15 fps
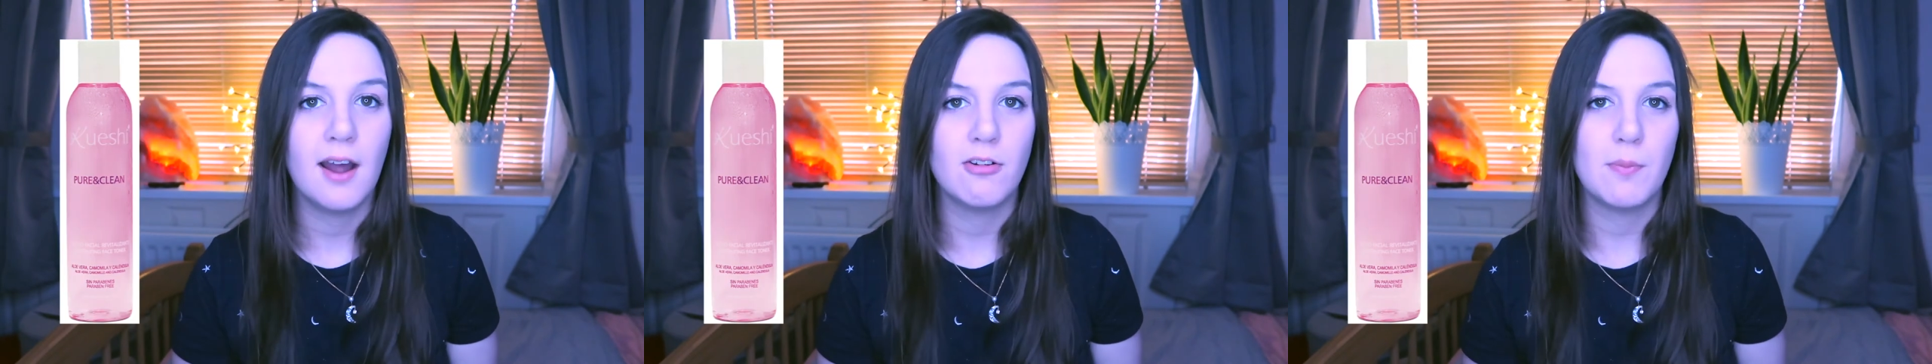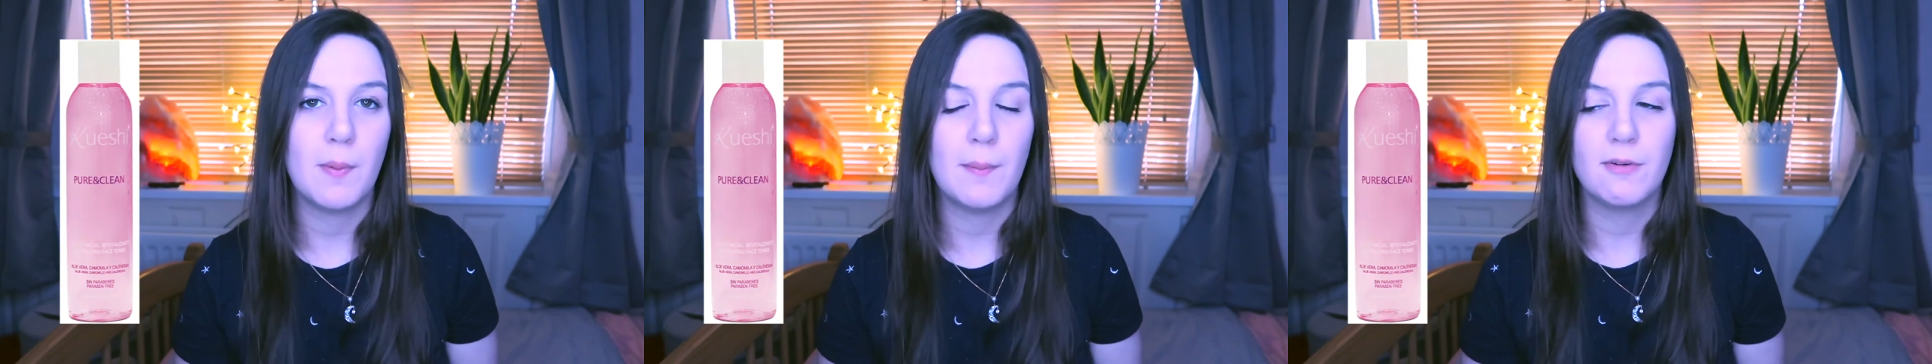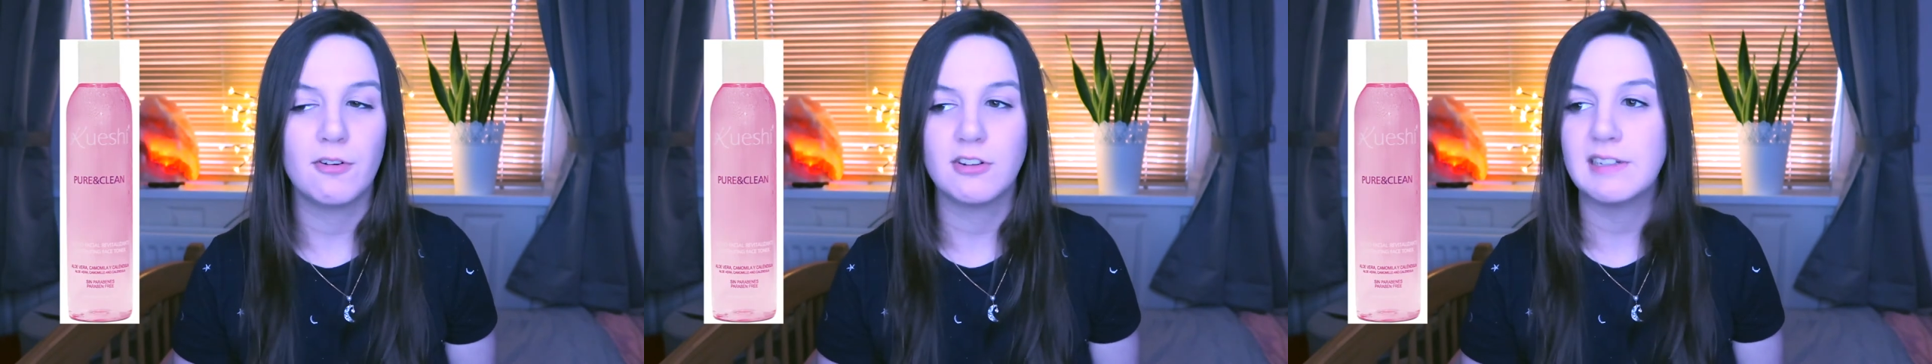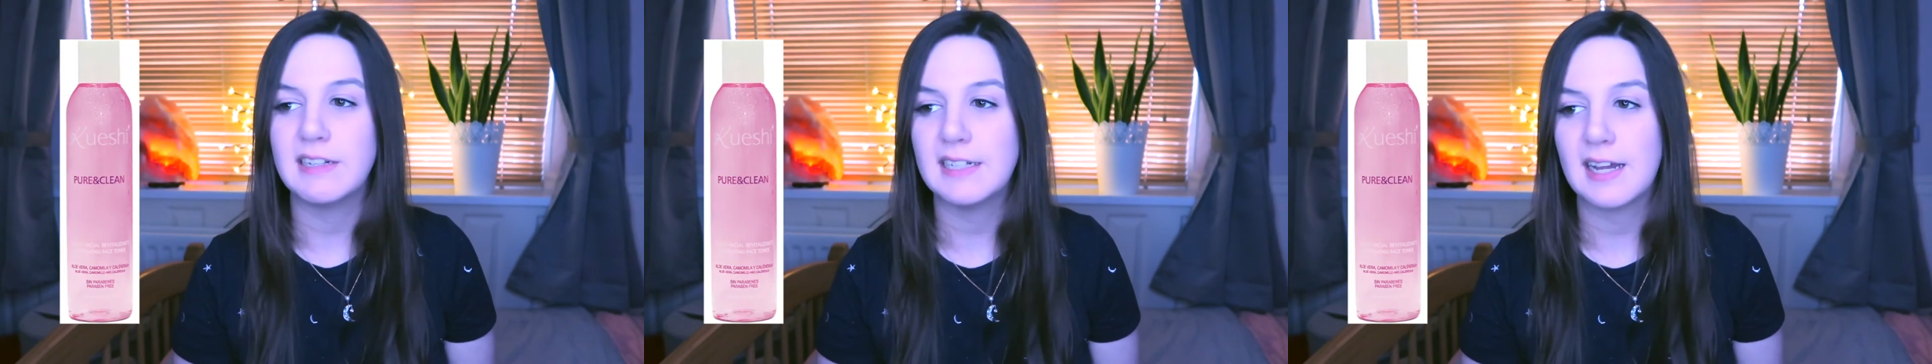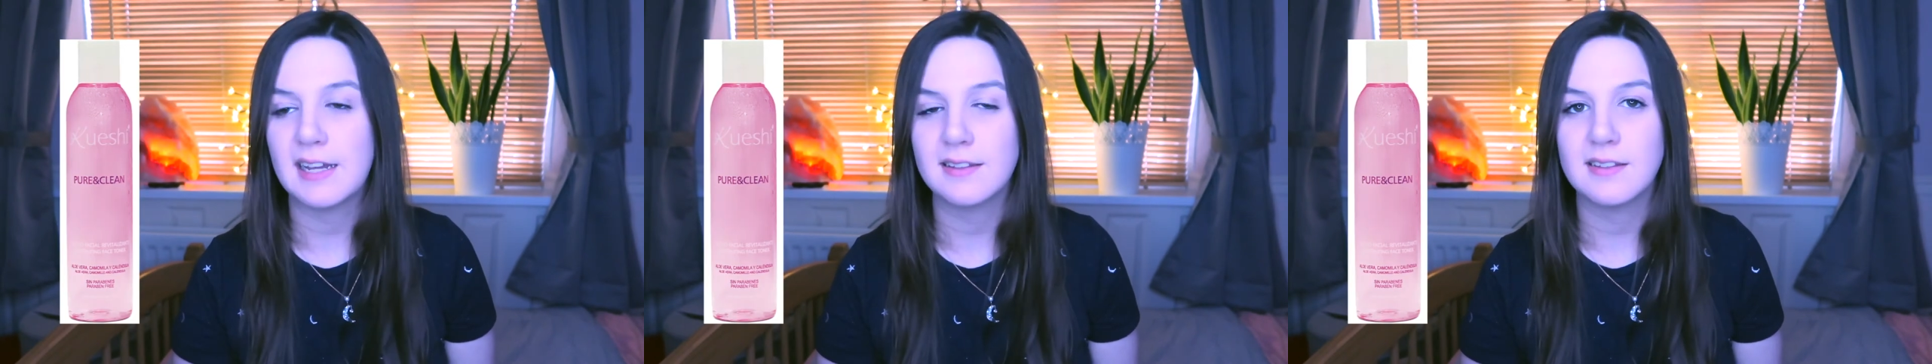I remember I
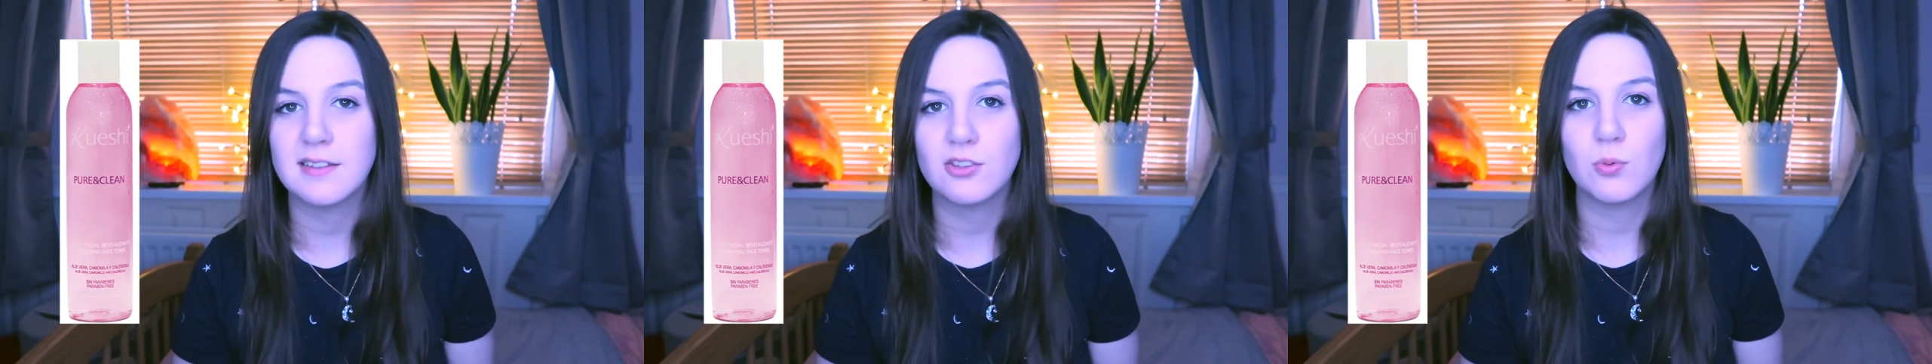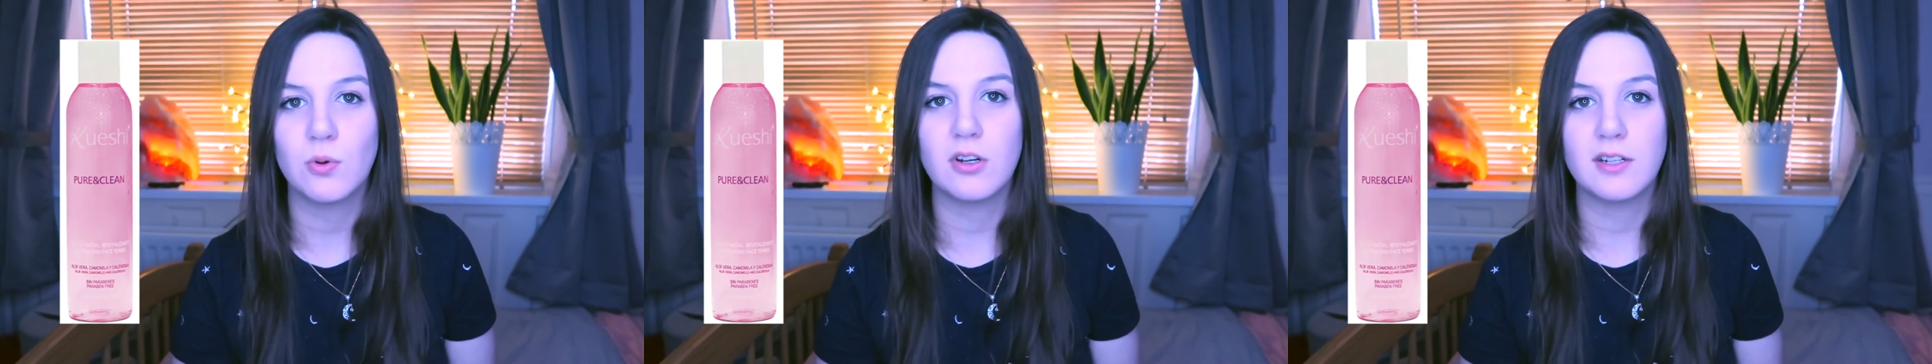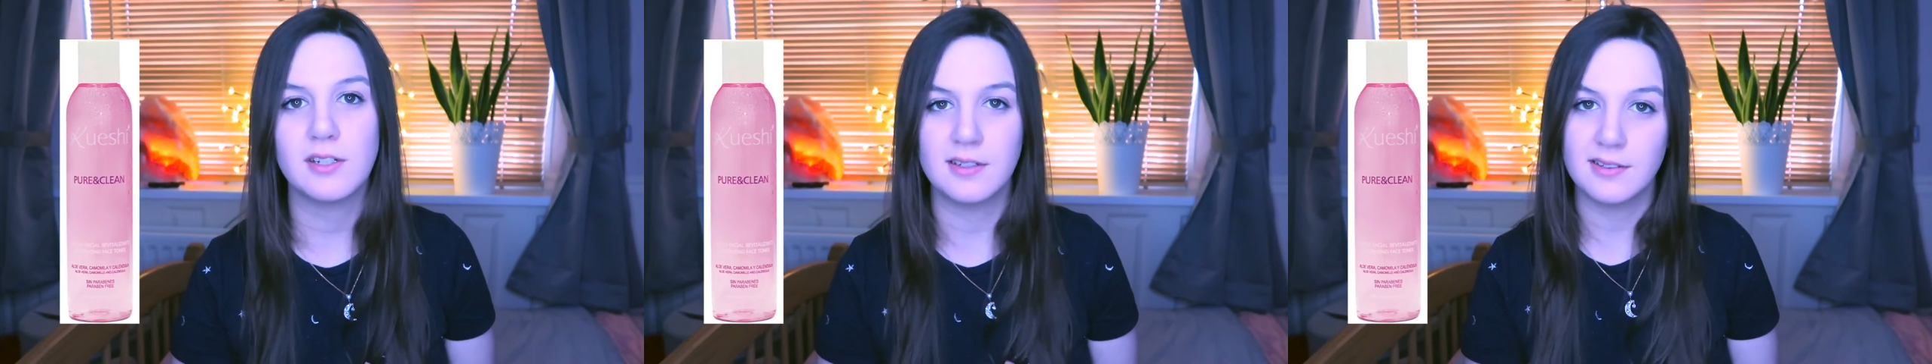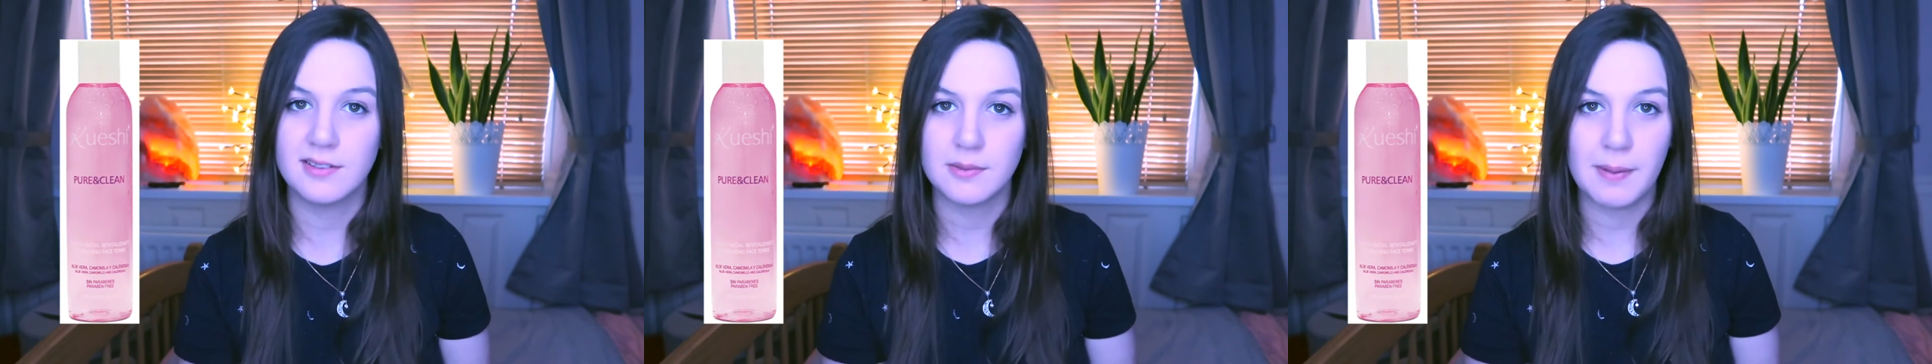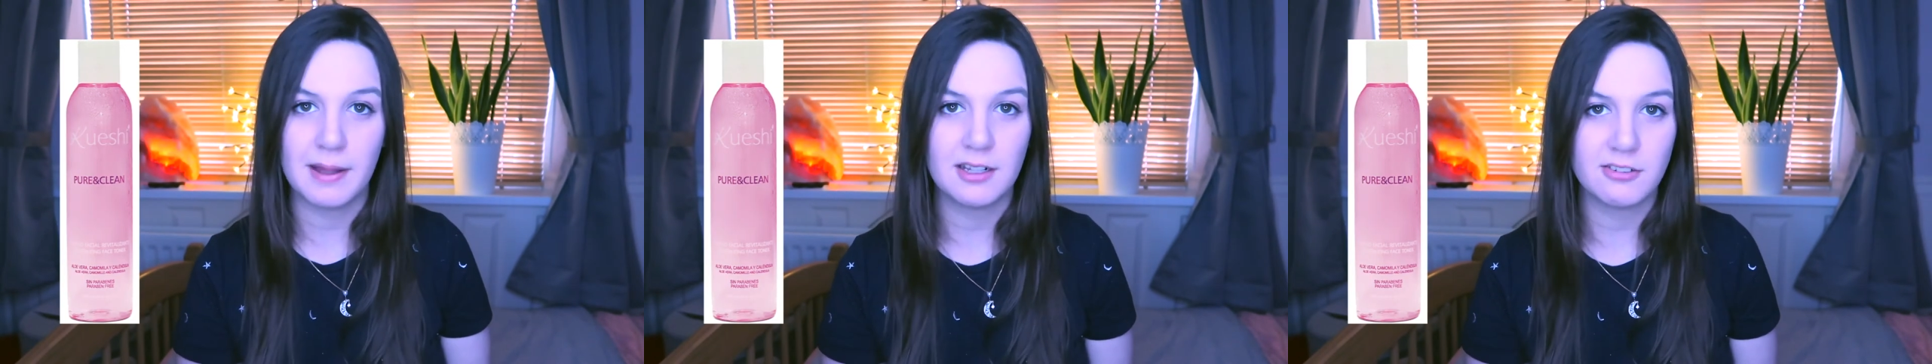really liked this one, and it
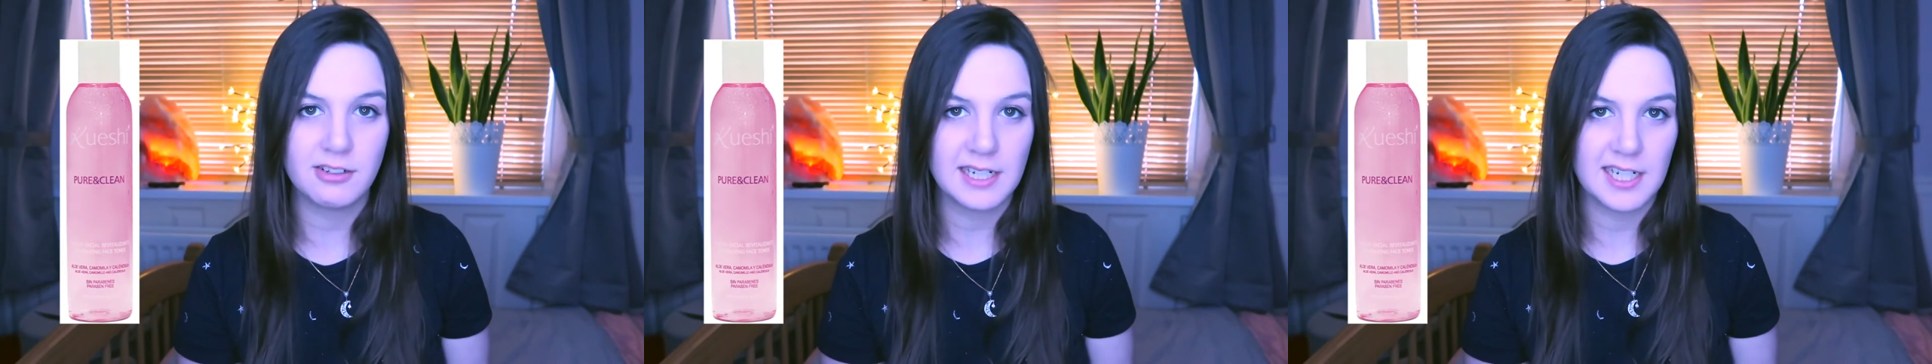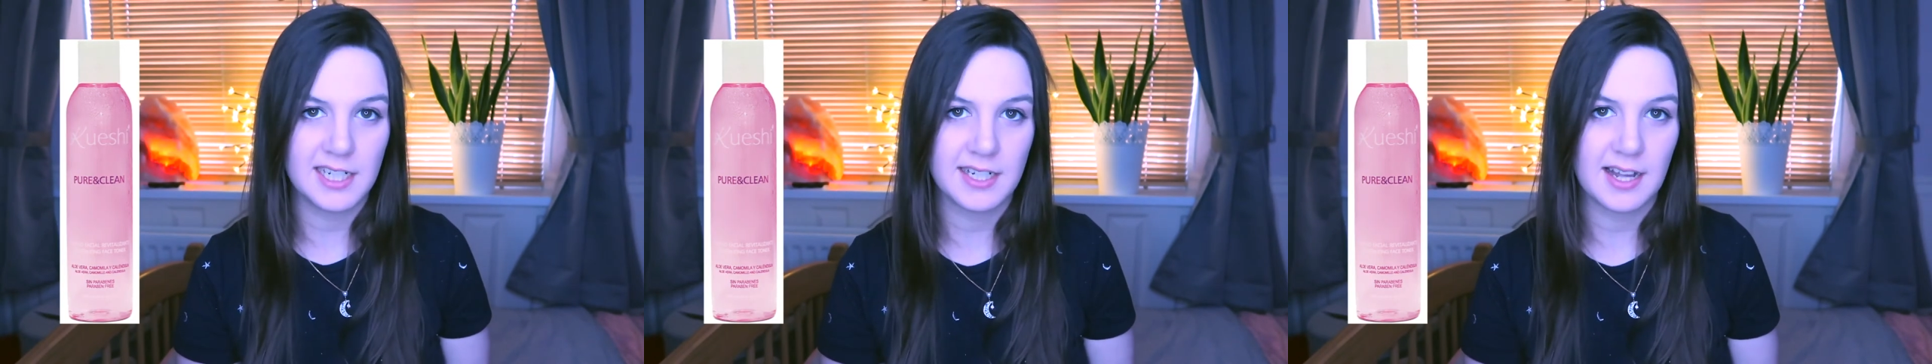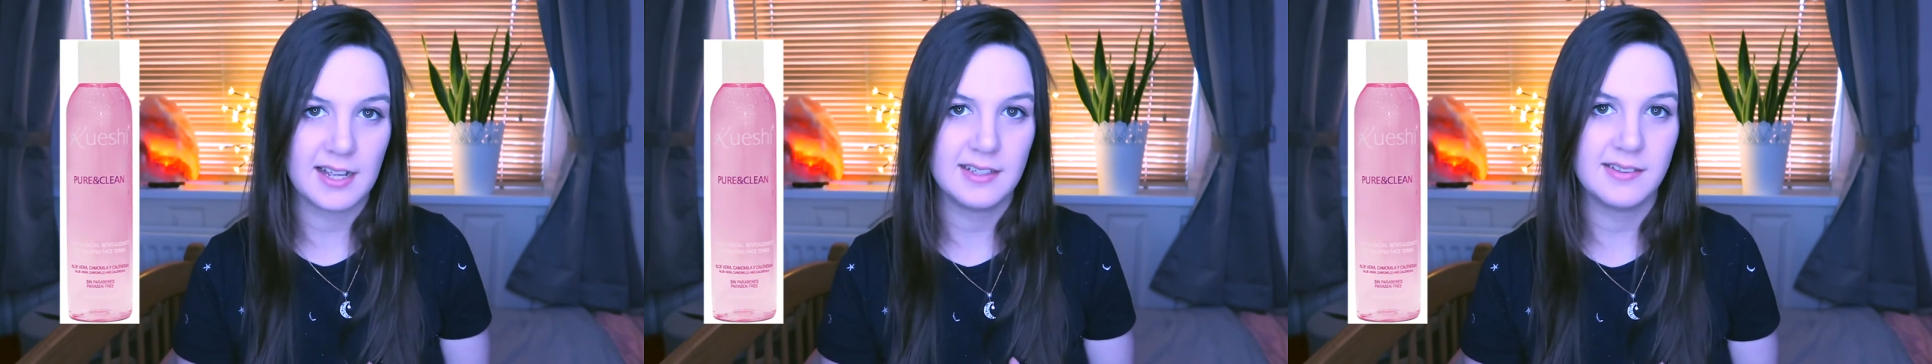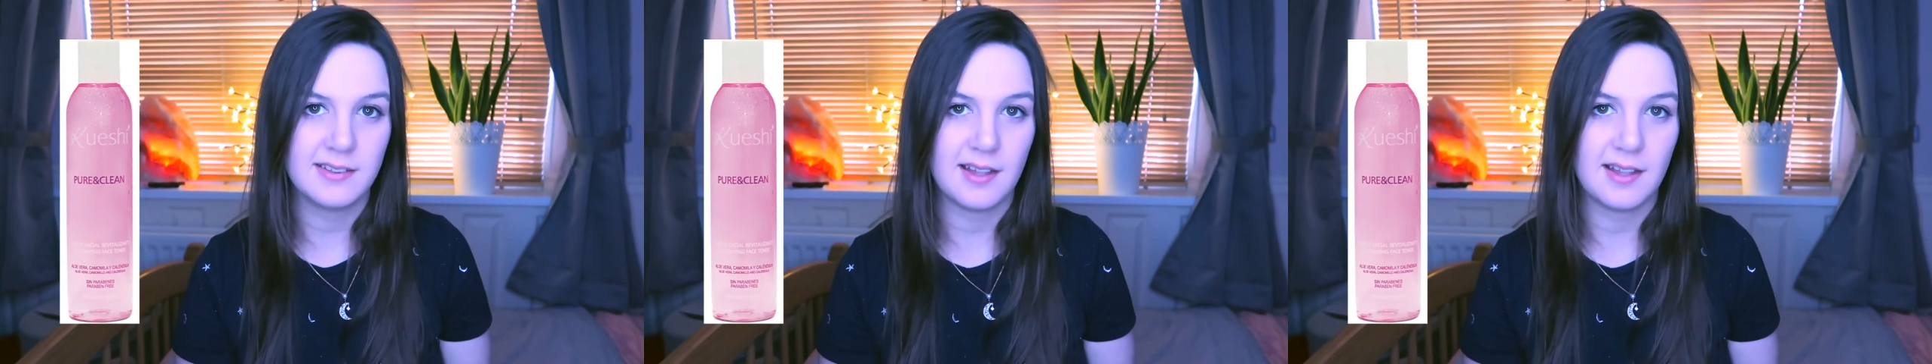smelled really nice,